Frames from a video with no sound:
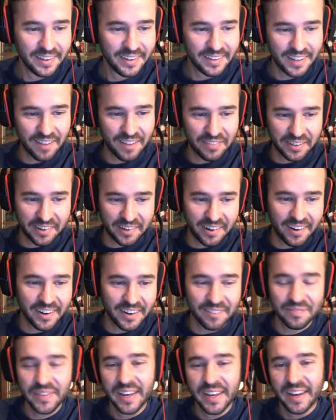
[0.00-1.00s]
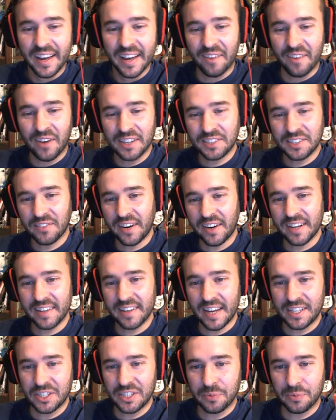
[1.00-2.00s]
Love the card. We're also running
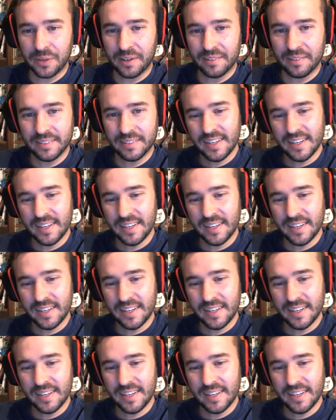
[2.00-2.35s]
Nature's Will.